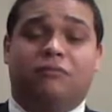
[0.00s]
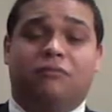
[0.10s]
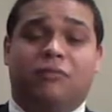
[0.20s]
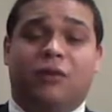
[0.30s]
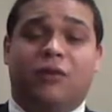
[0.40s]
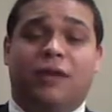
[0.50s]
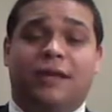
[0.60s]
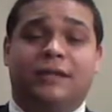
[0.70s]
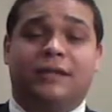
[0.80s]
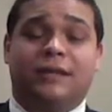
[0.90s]
who
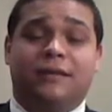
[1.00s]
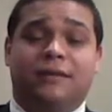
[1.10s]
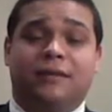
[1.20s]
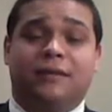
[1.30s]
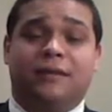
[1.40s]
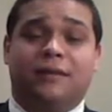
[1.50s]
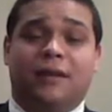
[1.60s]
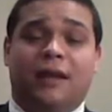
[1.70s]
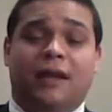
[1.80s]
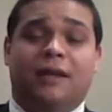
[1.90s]
needs it?
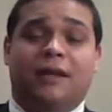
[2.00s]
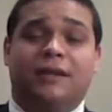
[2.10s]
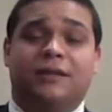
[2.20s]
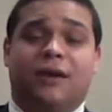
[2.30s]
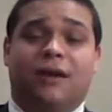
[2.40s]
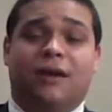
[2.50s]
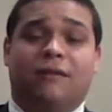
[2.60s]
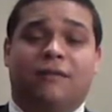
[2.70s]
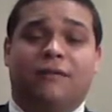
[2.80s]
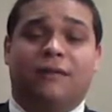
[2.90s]
It can
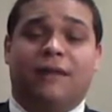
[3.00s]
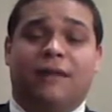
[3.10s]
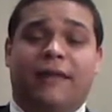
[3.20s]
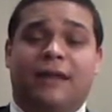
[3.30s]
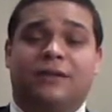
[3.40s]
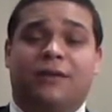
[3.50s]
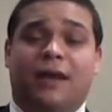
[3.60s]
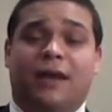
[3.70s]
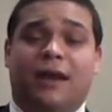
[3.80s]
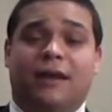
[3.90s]
dissolve, and that's
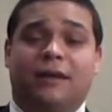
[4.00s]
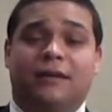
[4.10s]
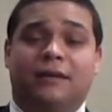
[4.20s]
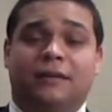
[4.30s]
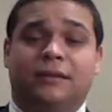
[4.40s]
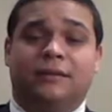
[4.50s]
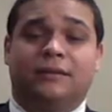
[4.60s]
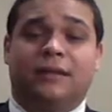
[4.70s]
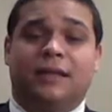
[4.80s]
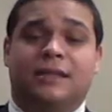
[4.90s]
okay.
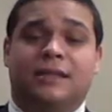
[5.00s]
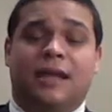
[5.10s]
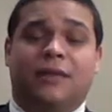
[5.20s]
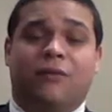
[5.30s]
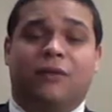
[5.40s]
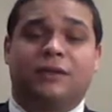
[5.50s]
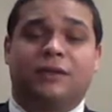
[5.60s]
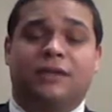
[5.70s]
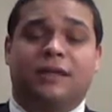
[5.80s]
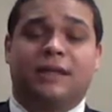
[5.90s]
It's not the
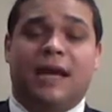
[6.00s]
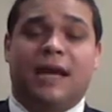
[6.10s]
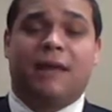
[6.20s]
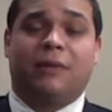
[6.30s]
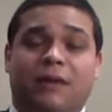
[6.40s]
worst thing to happen in